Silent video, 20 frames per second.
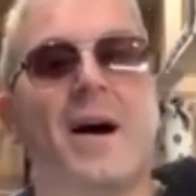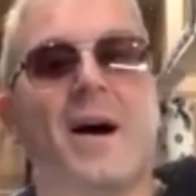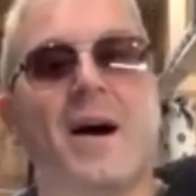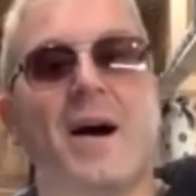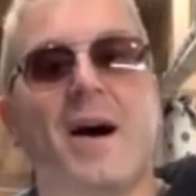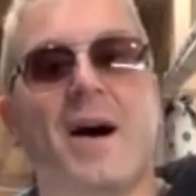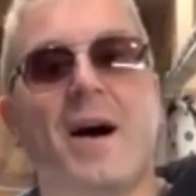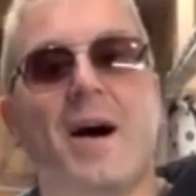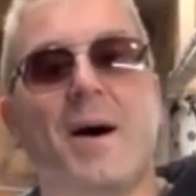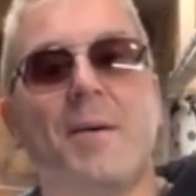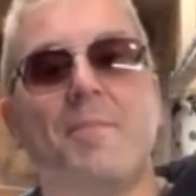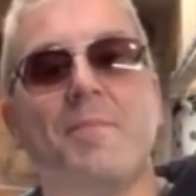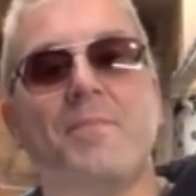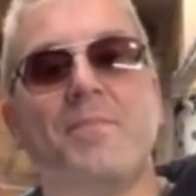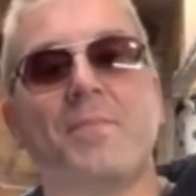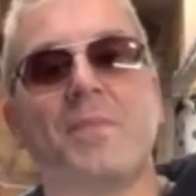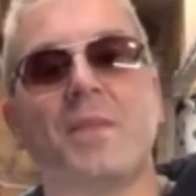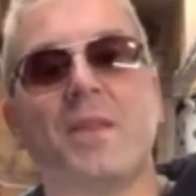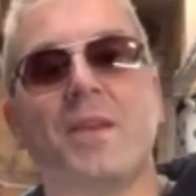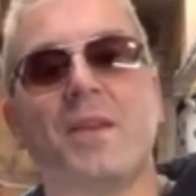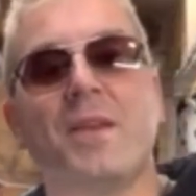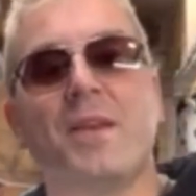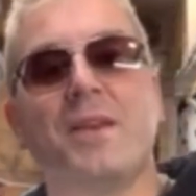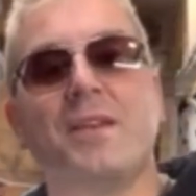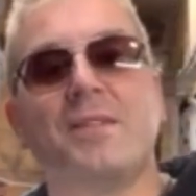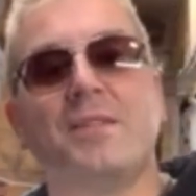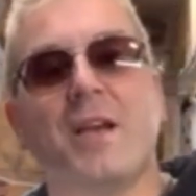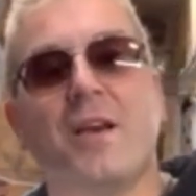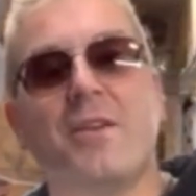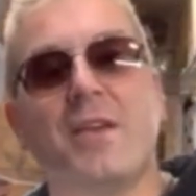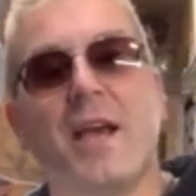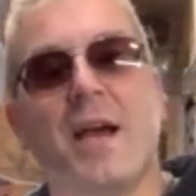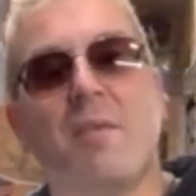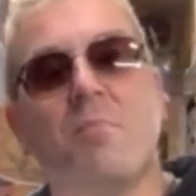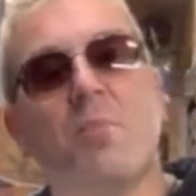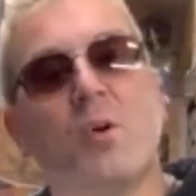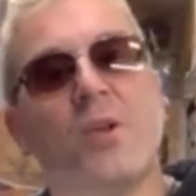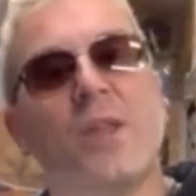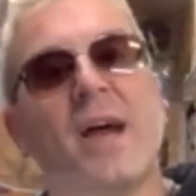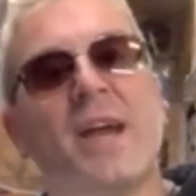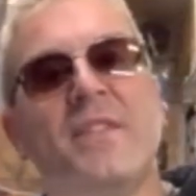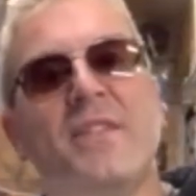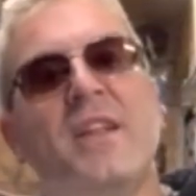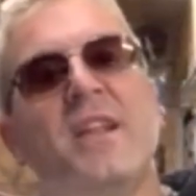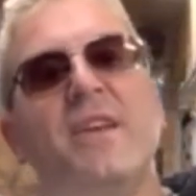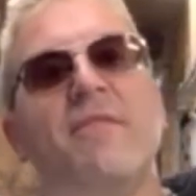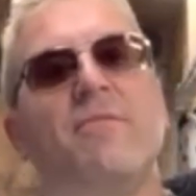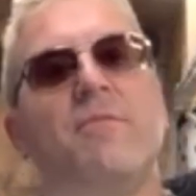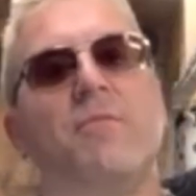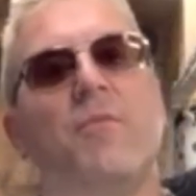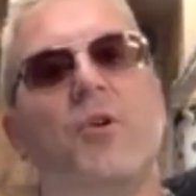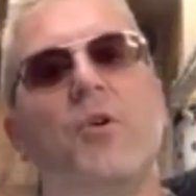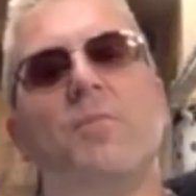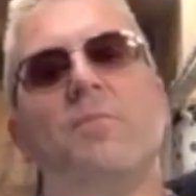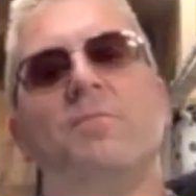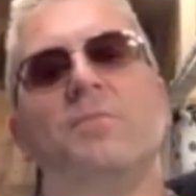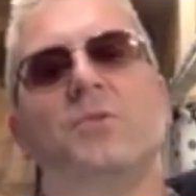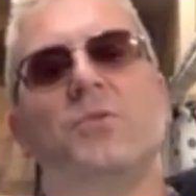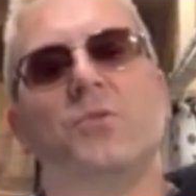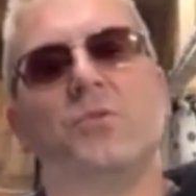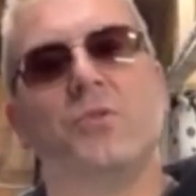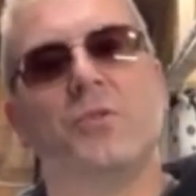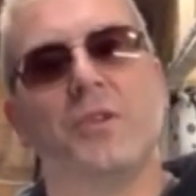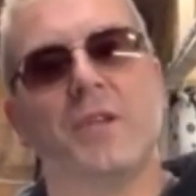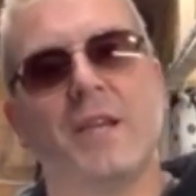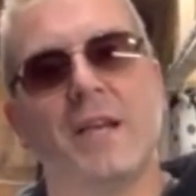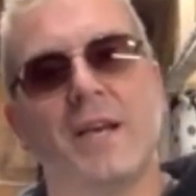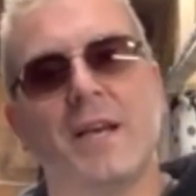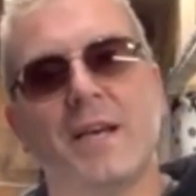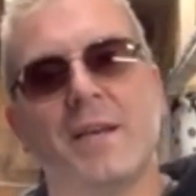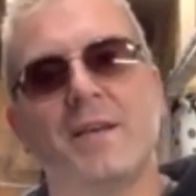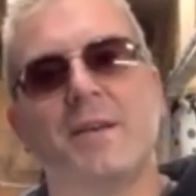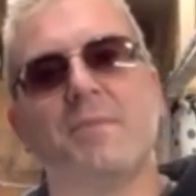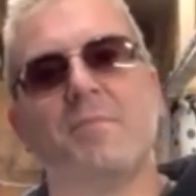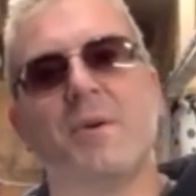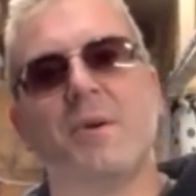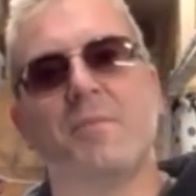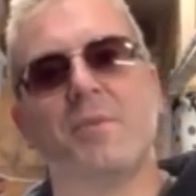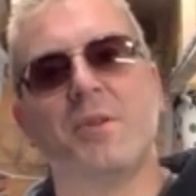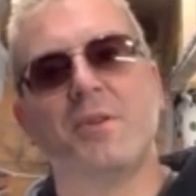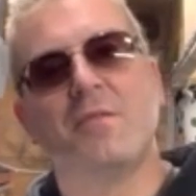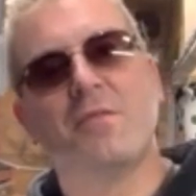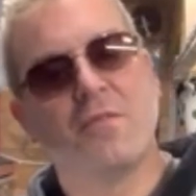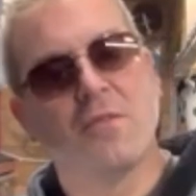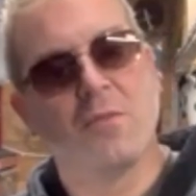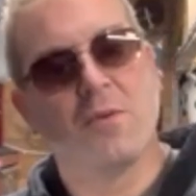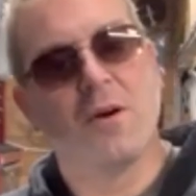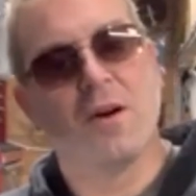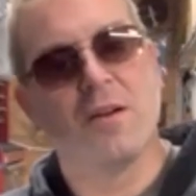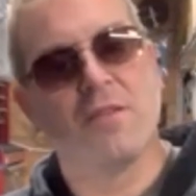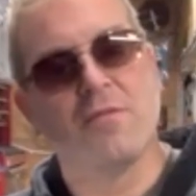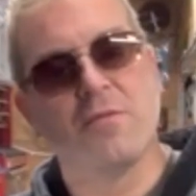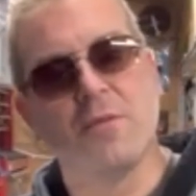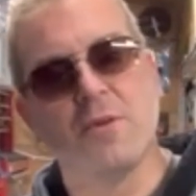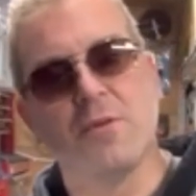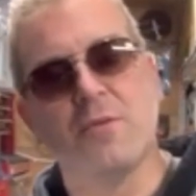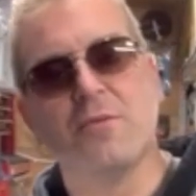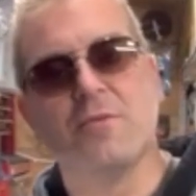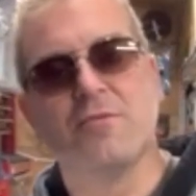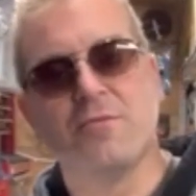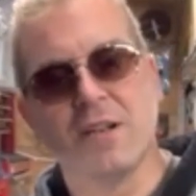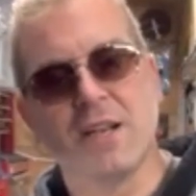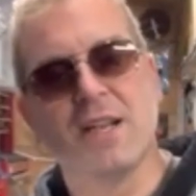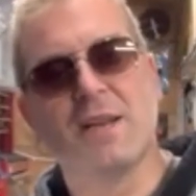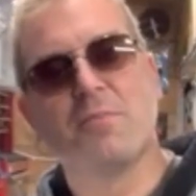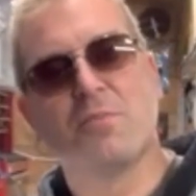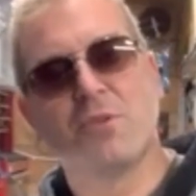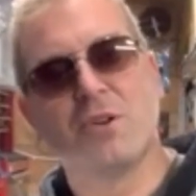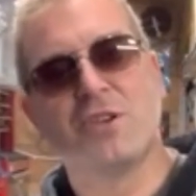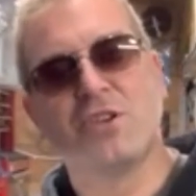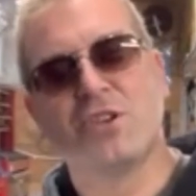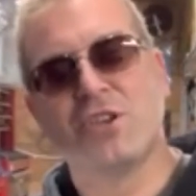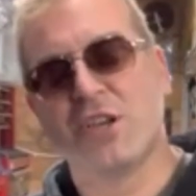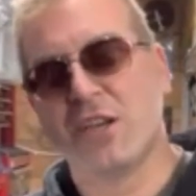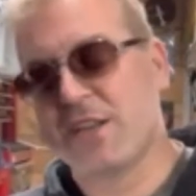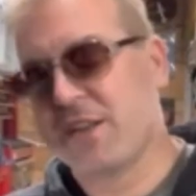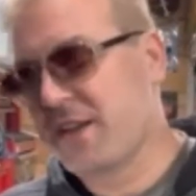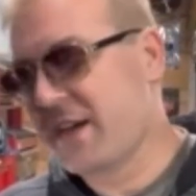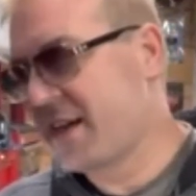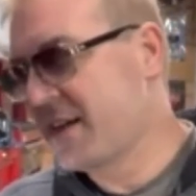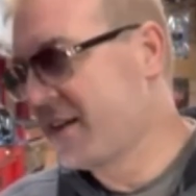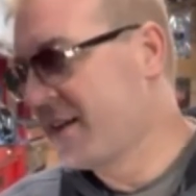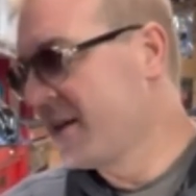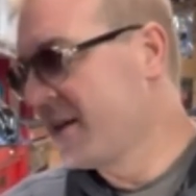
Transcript: Um, so yeah, and put that in the living room. Sure, the uh, my beautiful wife will really appreciate that.